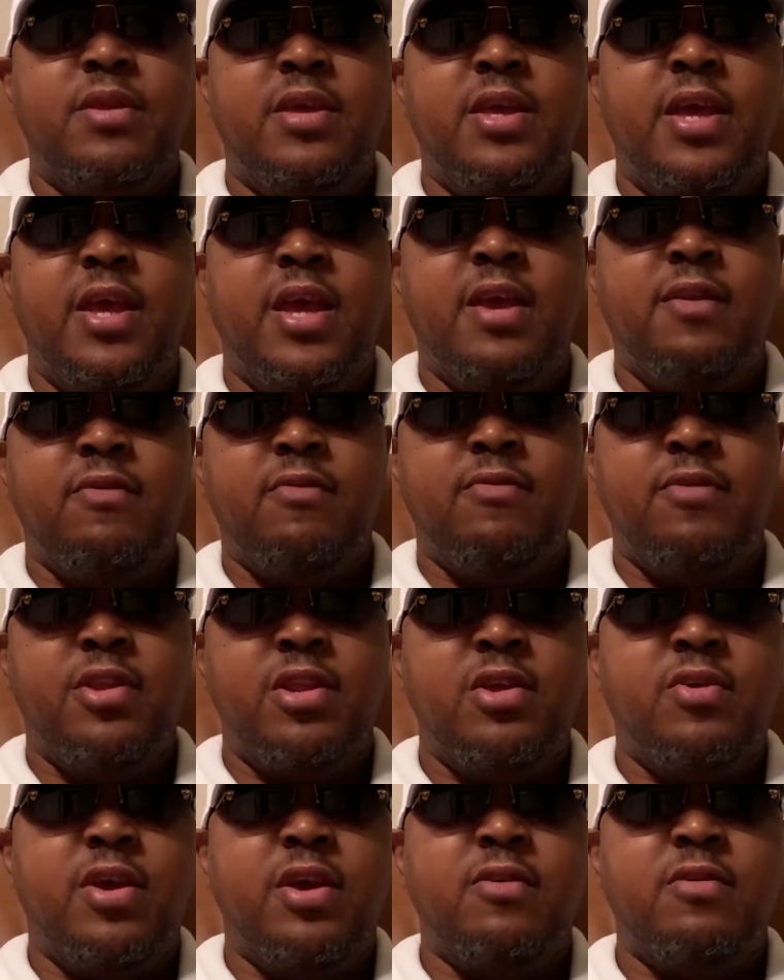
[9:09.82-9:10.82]
Every
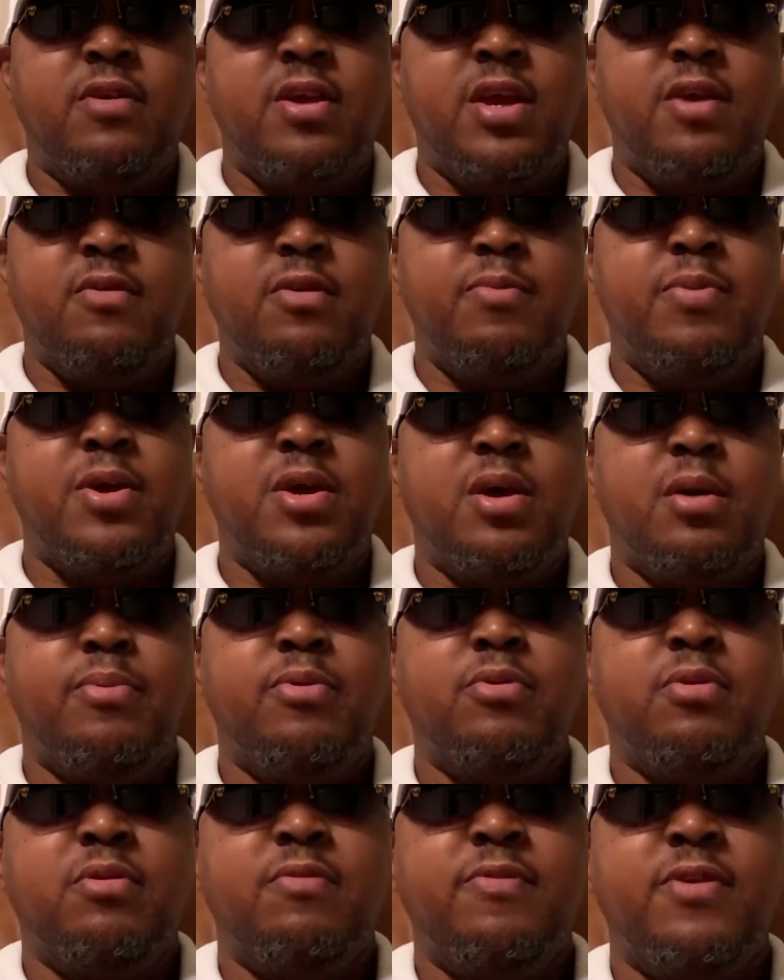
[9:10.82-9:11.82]
video, every pick I
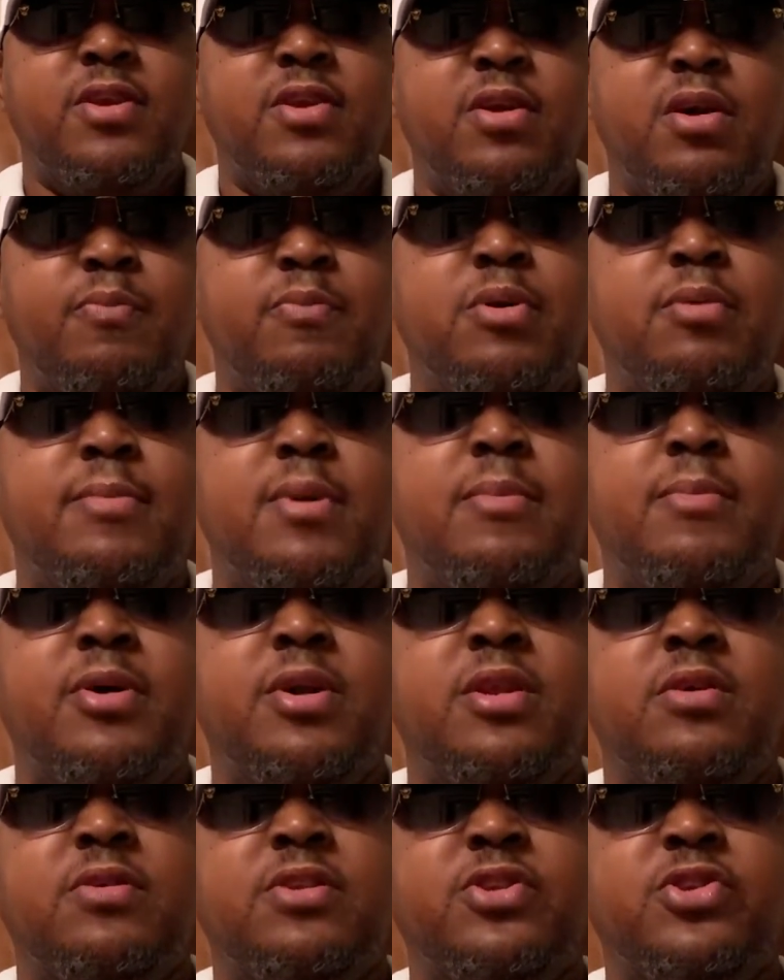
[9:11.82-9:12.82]
put on the video, I'm putting my
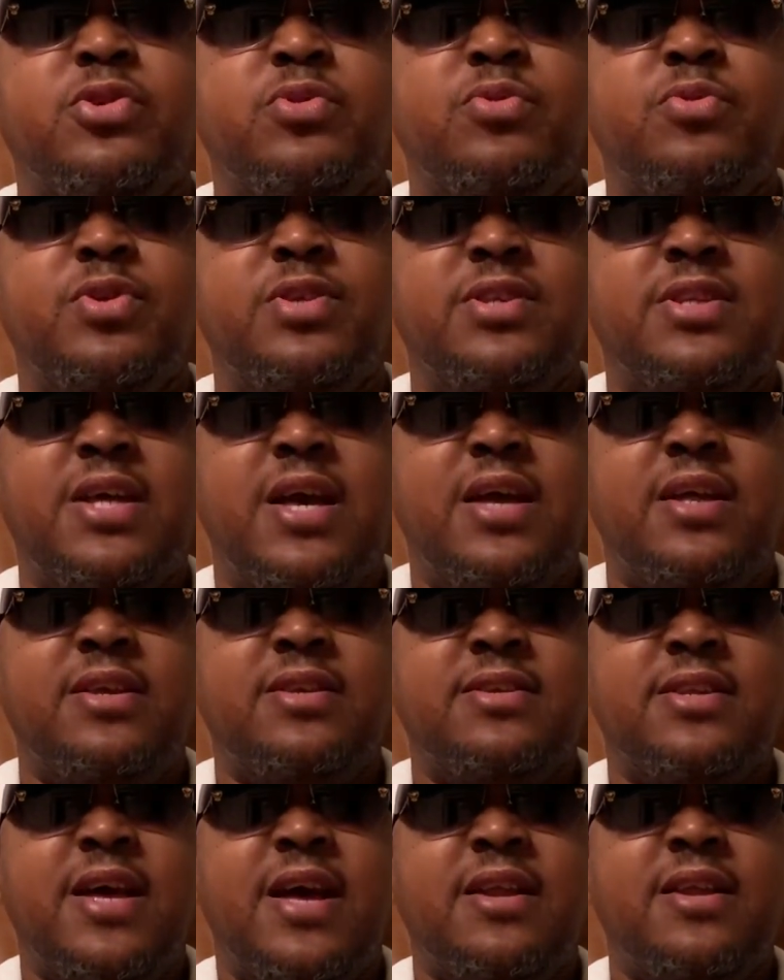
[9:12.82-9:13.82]
money on too. It's not...
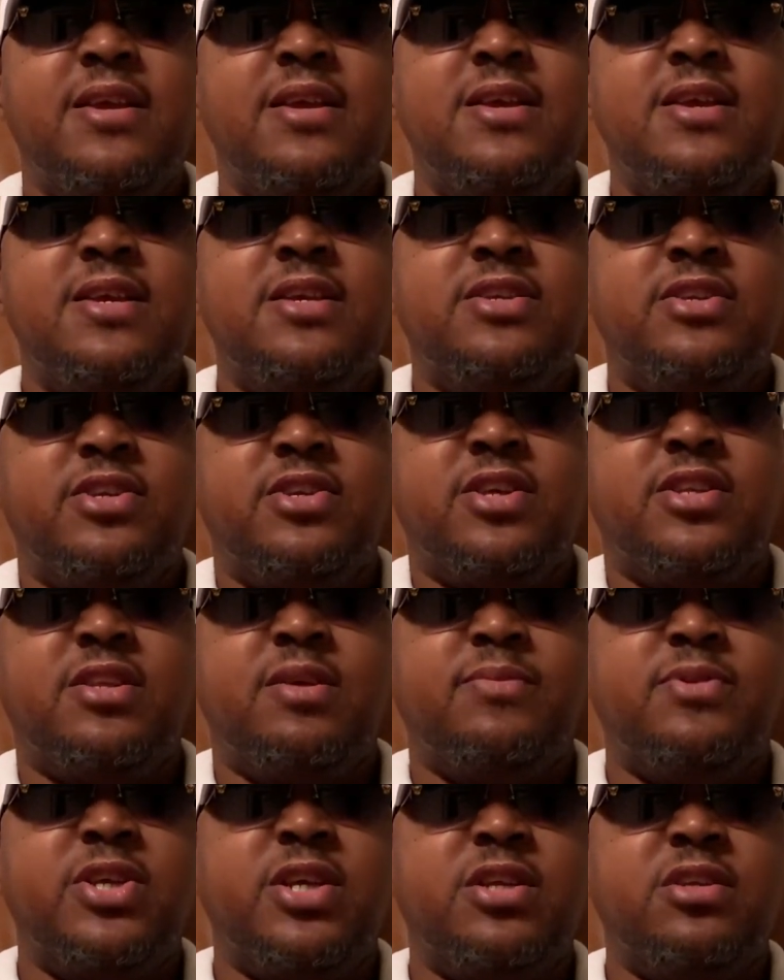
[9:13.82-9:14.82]
Just because
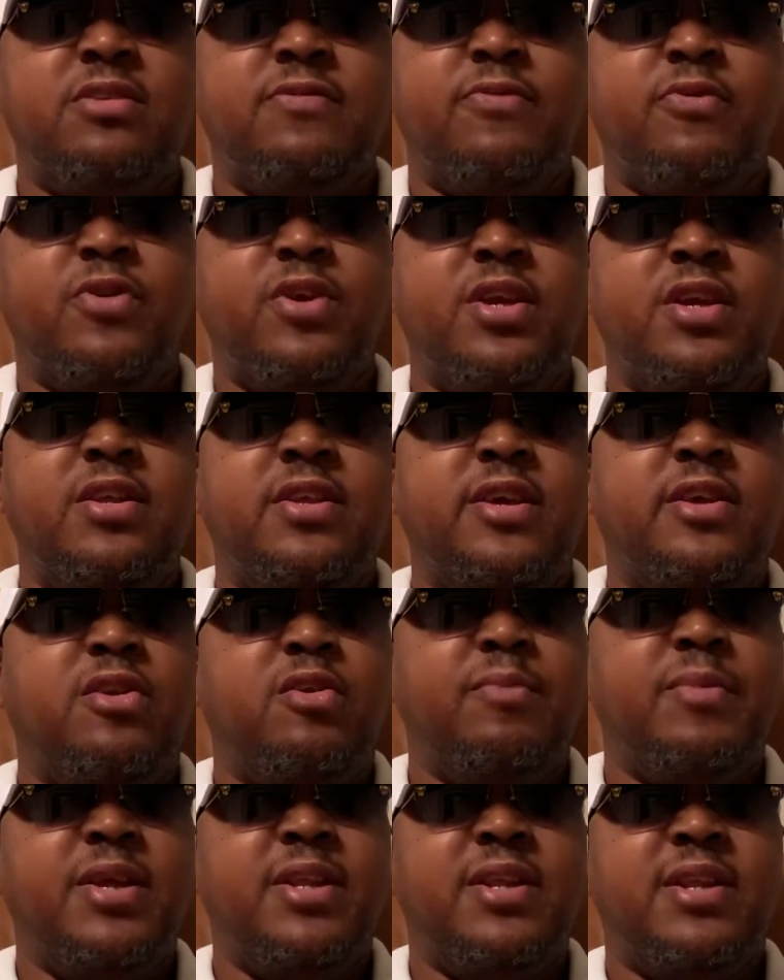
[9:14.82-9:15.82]
I'm saying it's free, that
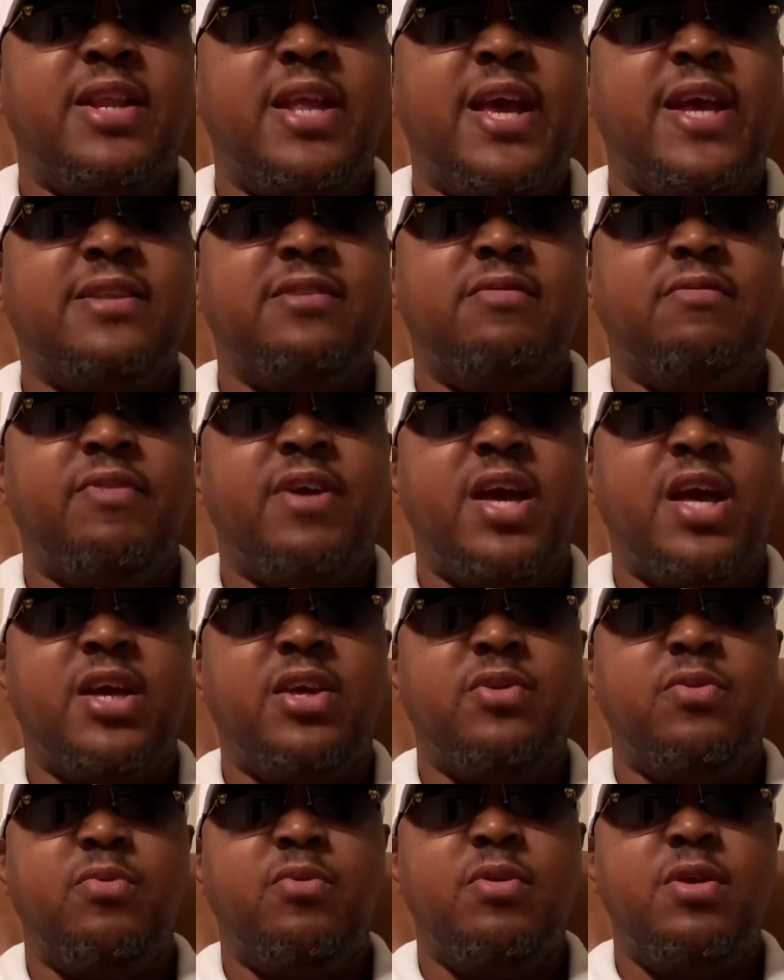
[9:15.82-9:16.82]
don't mean it lacks in
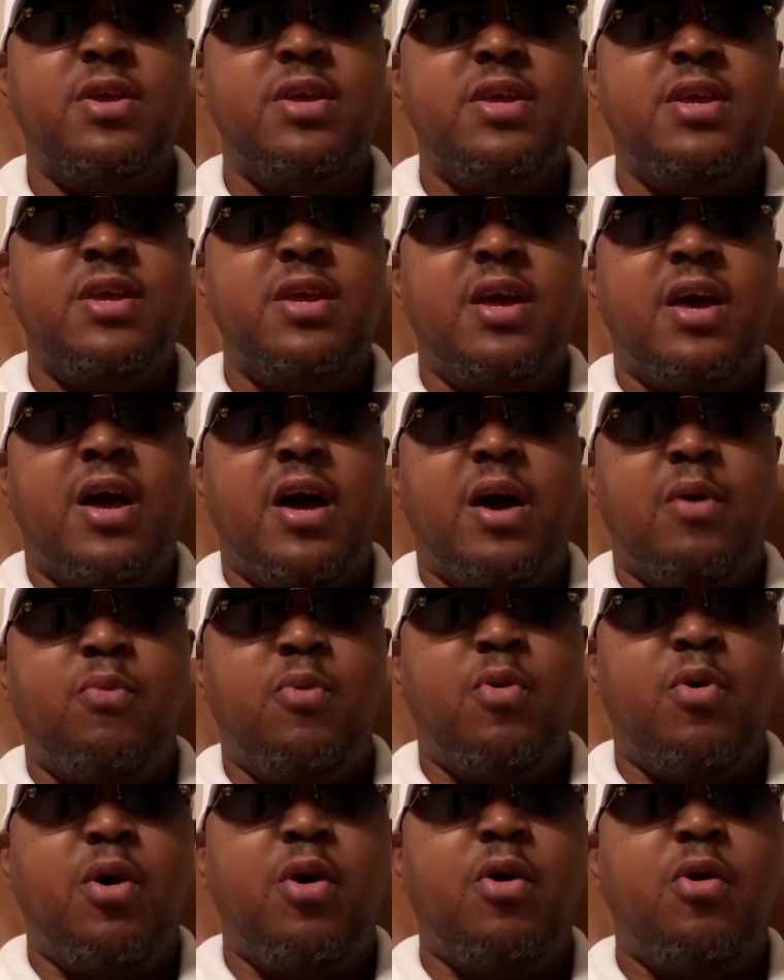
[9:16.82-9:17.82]
value. I
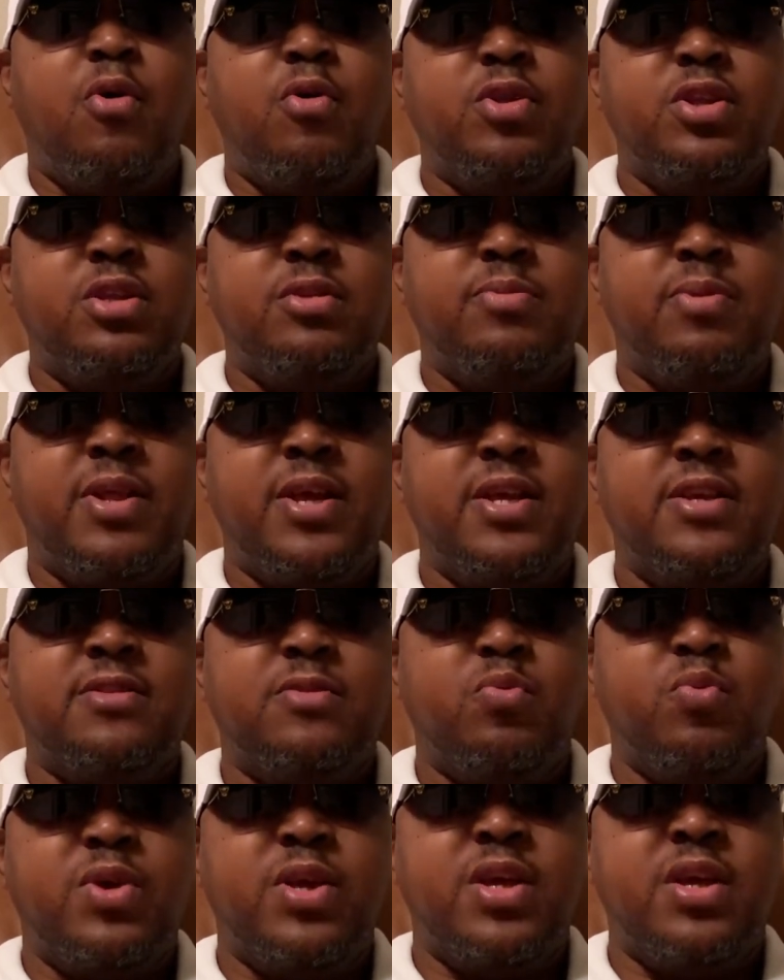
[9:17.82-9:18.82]
want all these players to
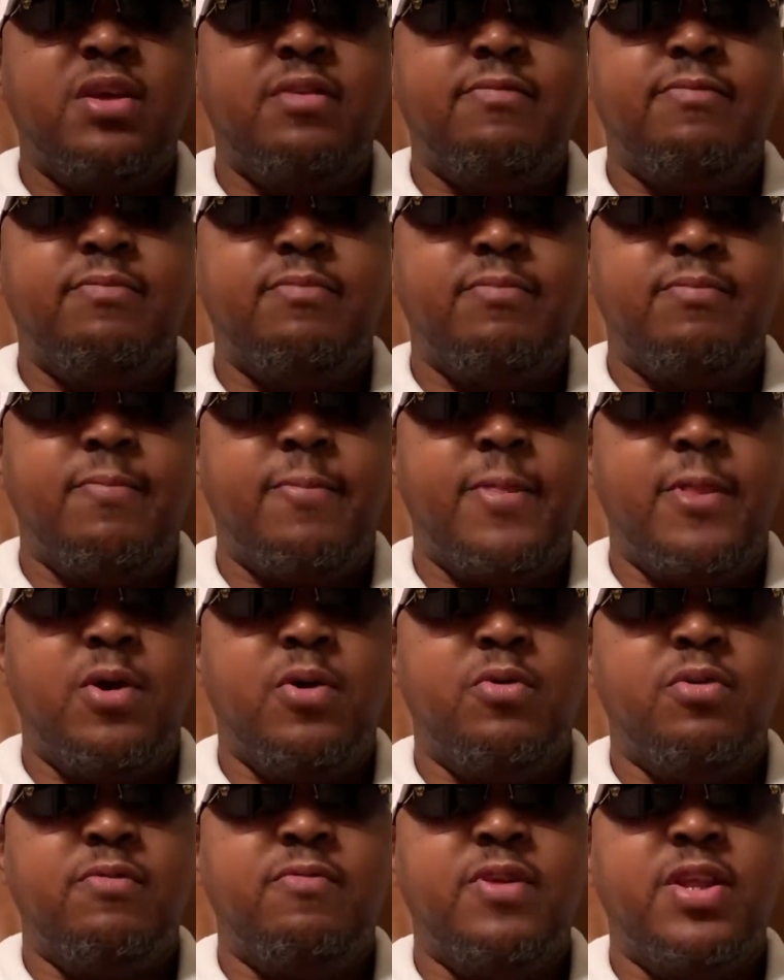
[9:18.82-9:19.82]
win, you
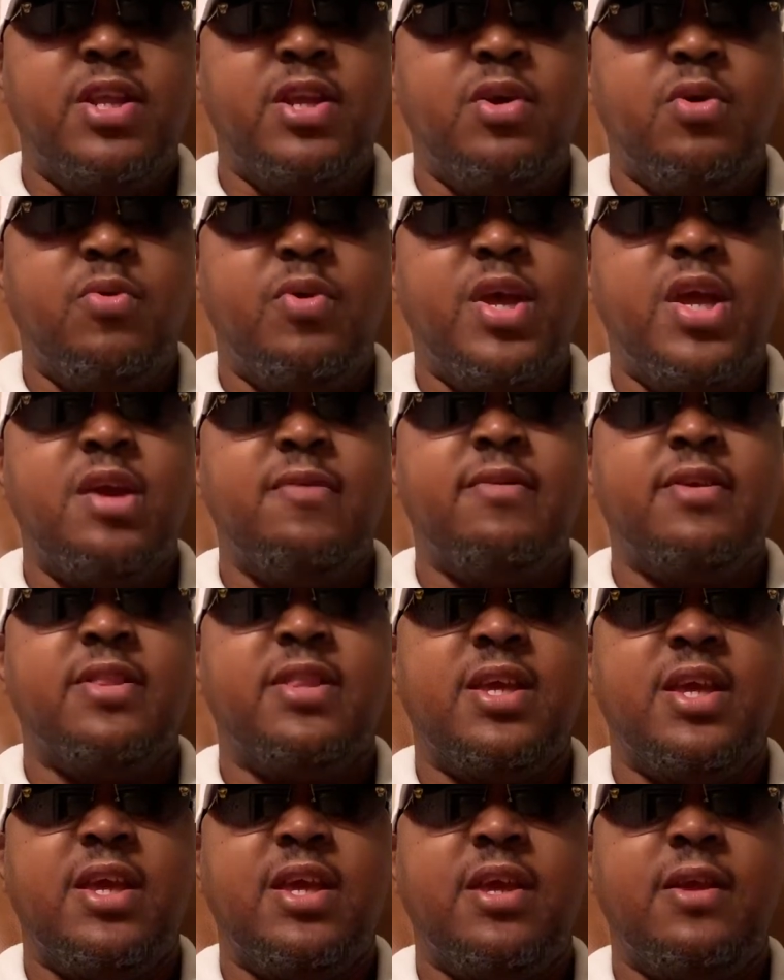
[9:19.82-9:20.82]
know, on the video,
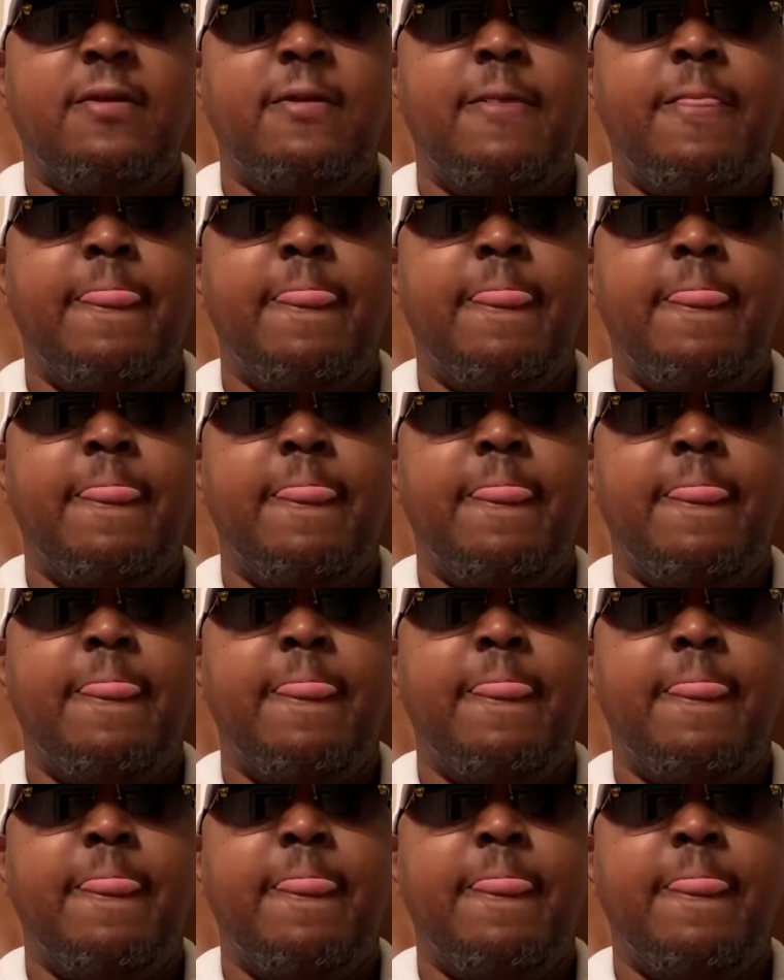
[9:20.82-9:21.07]
everything.